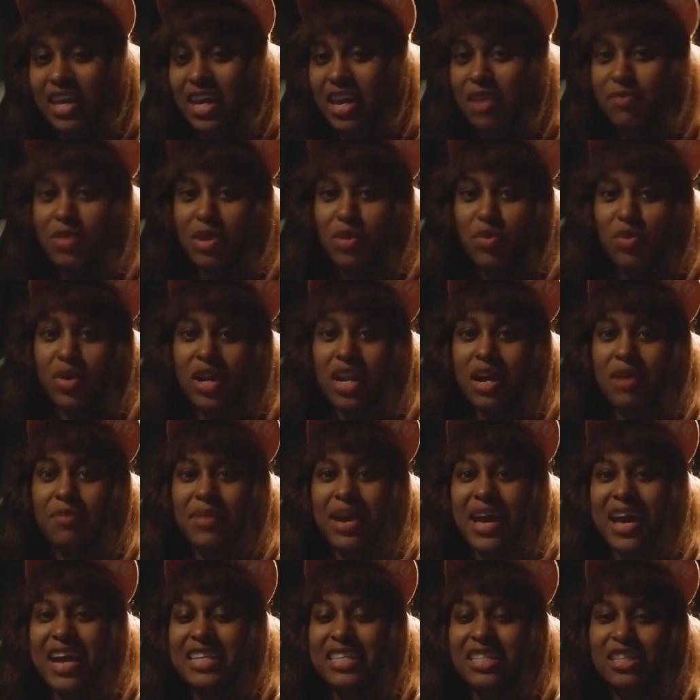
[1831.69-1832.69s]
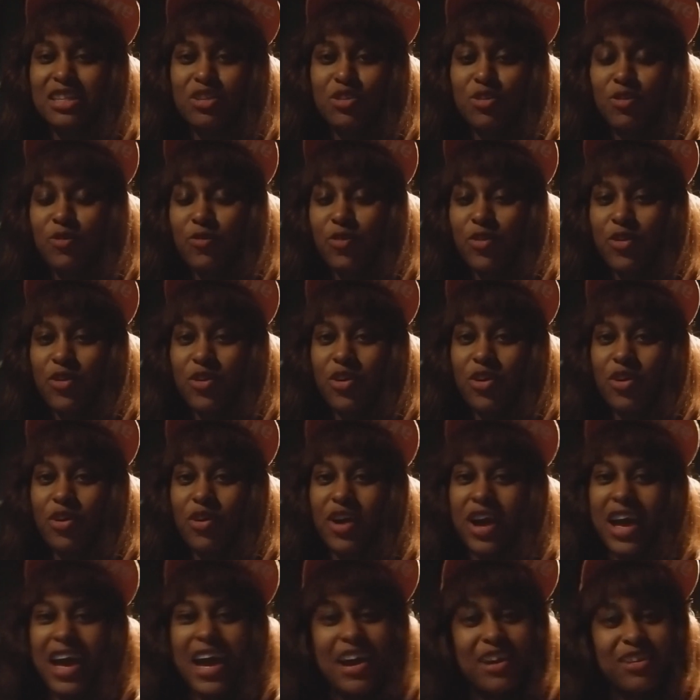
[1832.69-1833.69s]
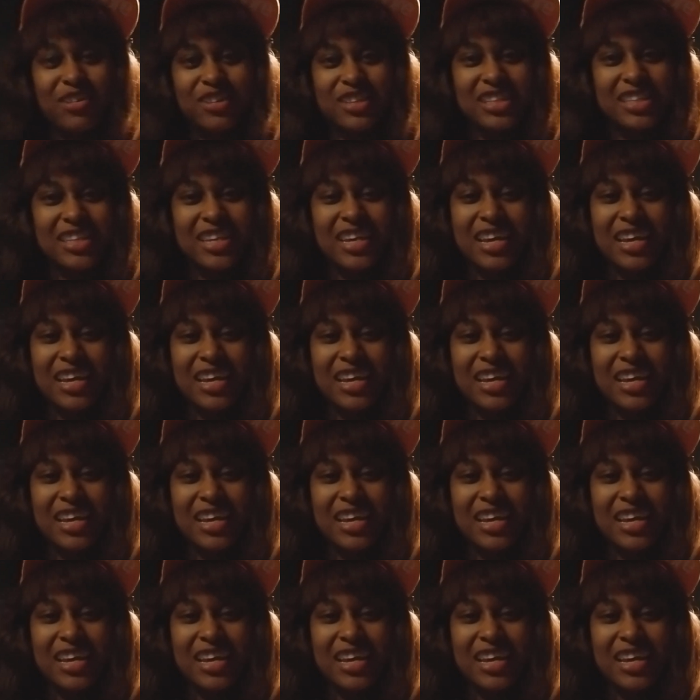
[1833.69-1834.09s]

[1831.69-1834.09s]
give me what I'm asking you for or else.